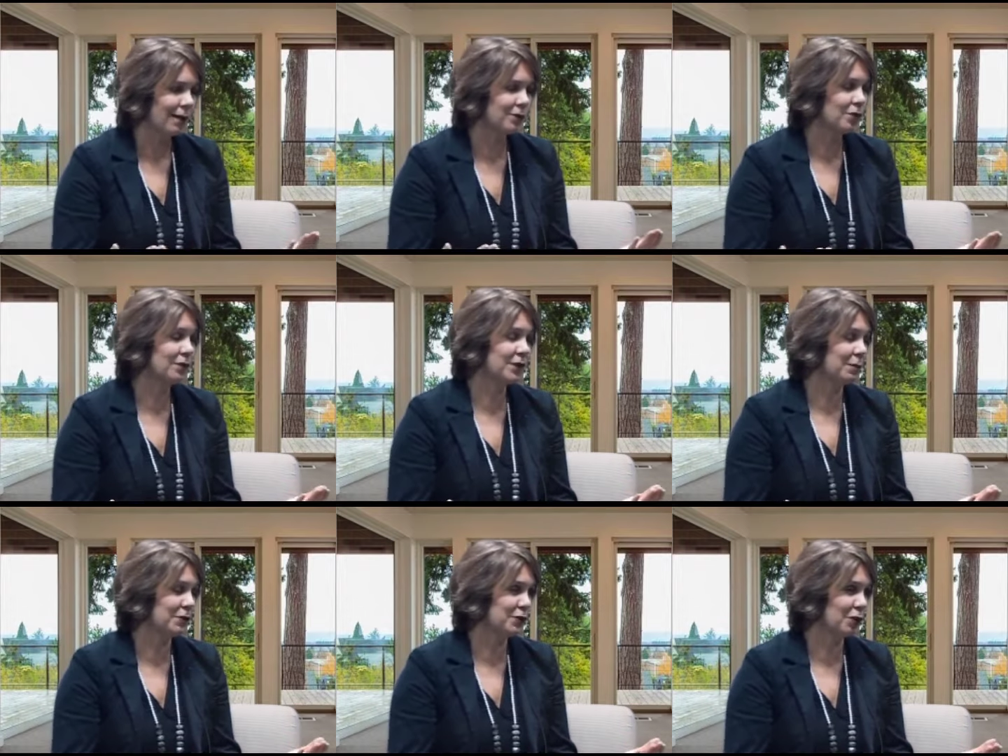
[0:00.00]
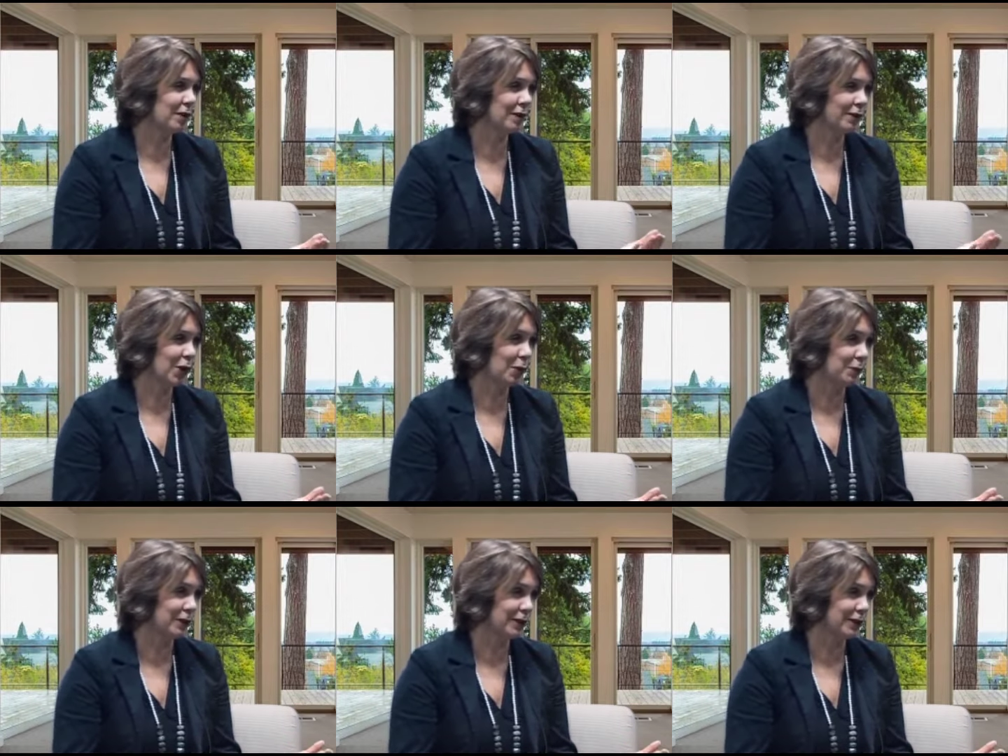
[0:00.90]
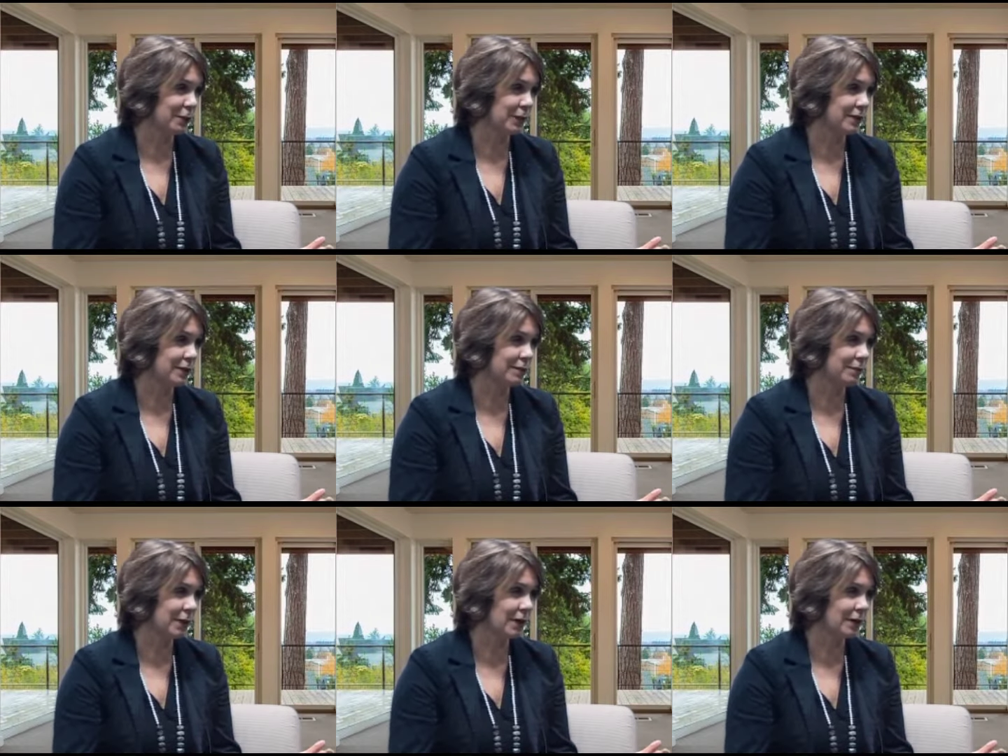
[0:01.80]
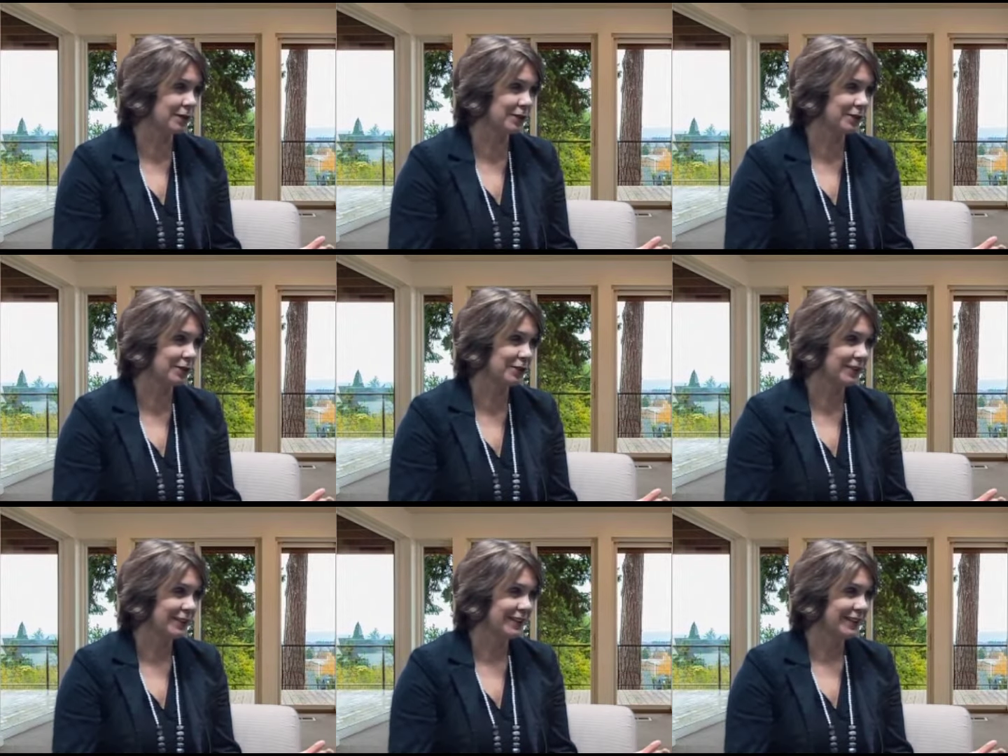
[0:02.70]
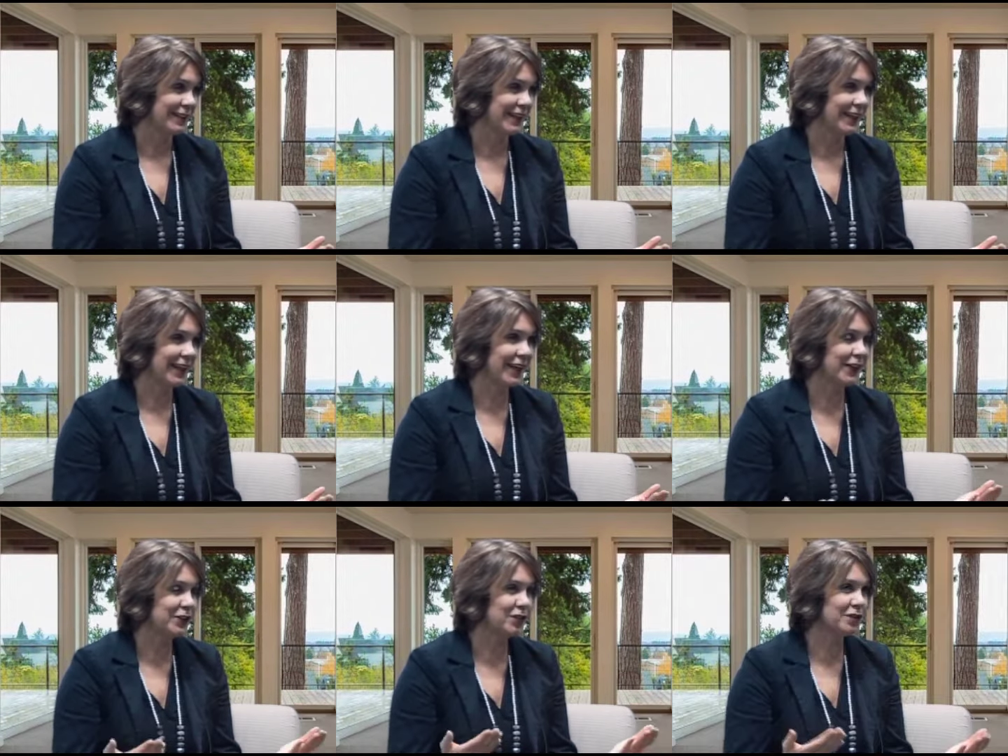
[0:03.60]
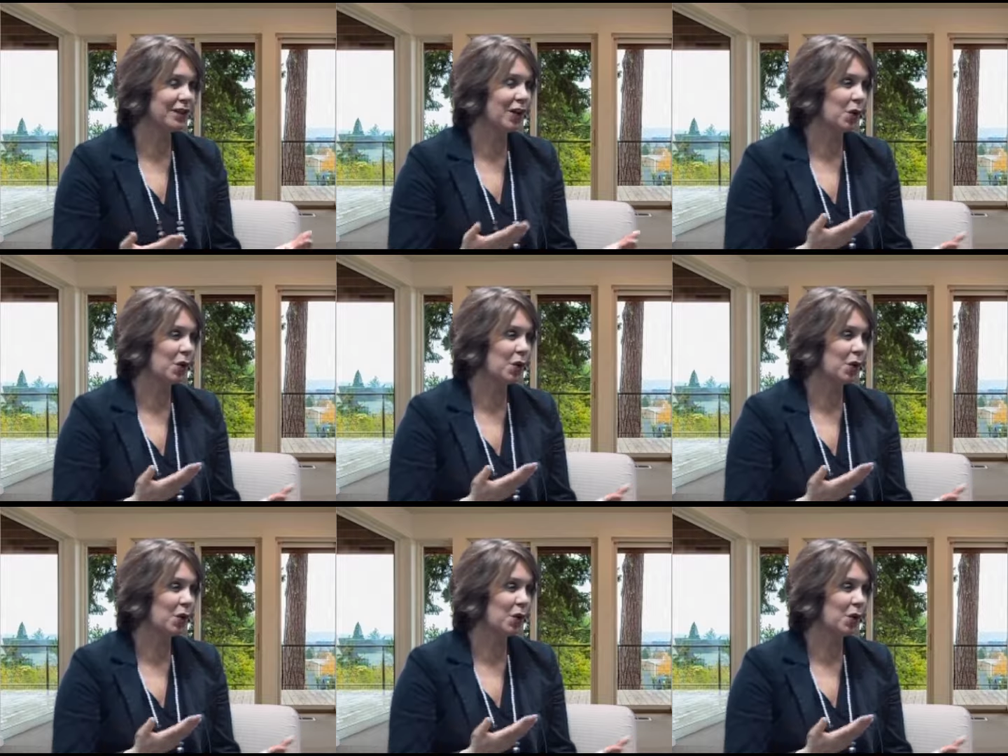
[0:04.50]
don't even get me started on the liability limits because it does not